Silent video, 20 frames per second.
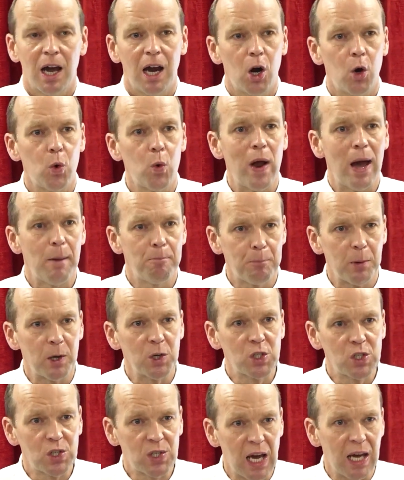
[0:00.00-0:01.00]
a
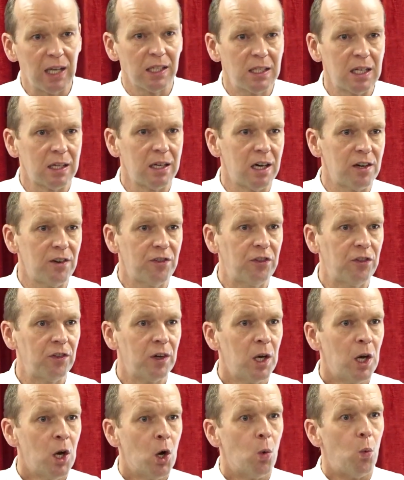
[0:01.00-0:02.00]
representative,
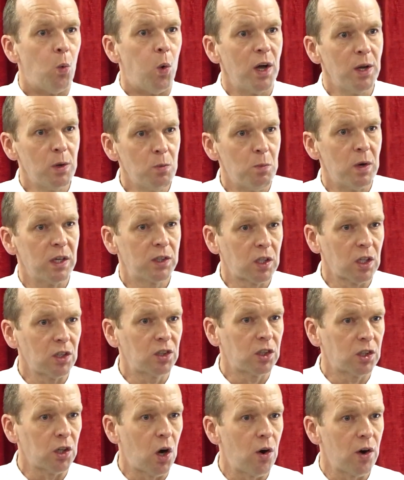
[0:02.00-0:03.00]
one with
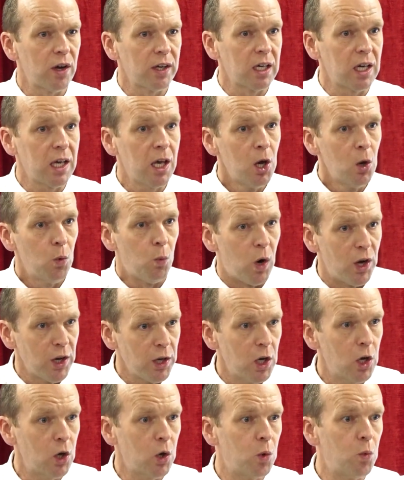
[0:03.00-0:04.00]
authority,
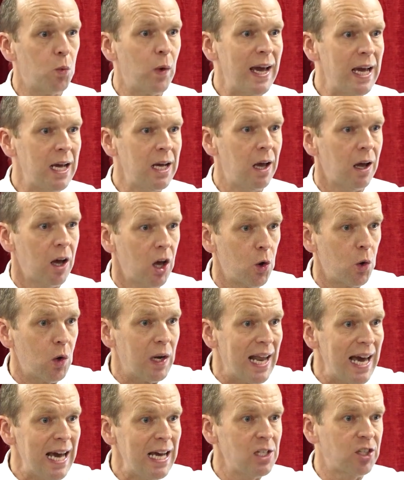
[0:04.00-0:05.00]
one who, who
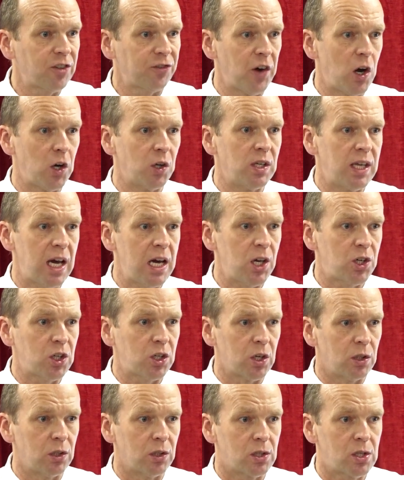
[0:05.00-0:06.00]
lays
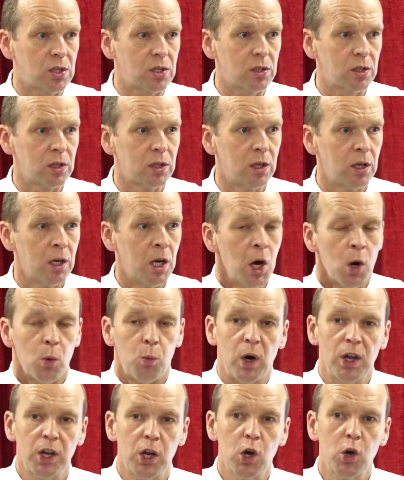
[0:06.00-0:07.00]
foundations,
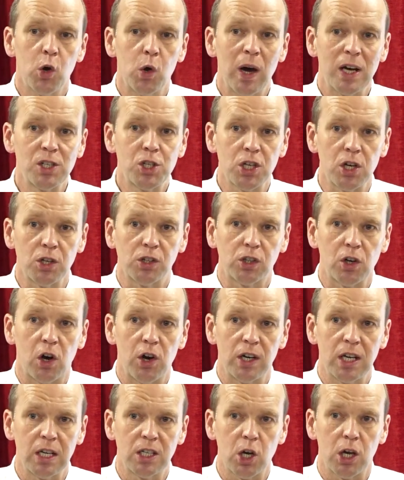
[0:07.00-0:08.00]
one who has
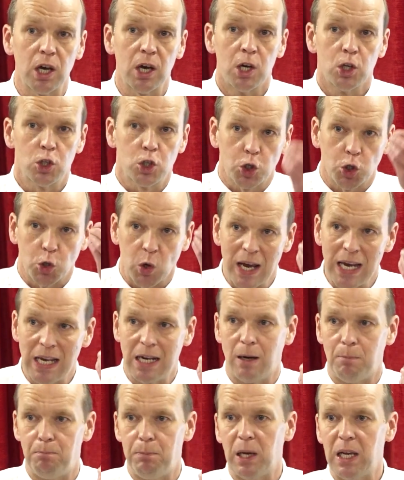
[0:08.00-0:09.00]
authority to
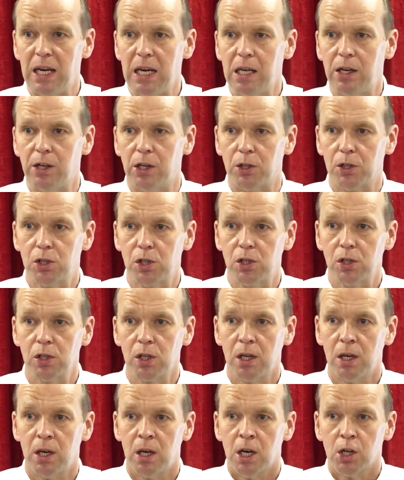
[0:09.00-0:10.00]
train up leaders,
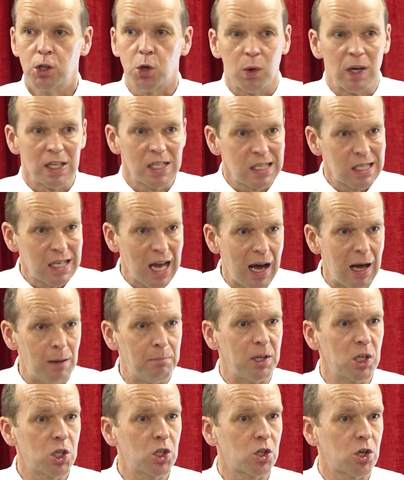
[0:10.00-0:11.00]
to
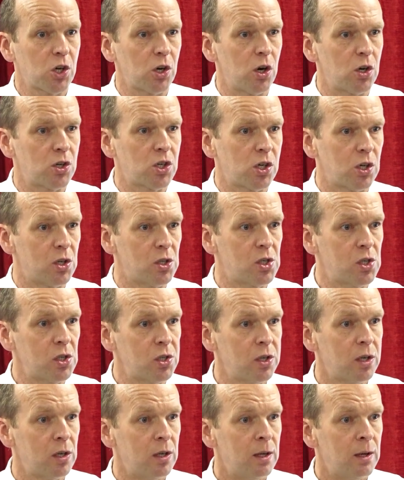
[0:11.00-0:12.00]
establish churches,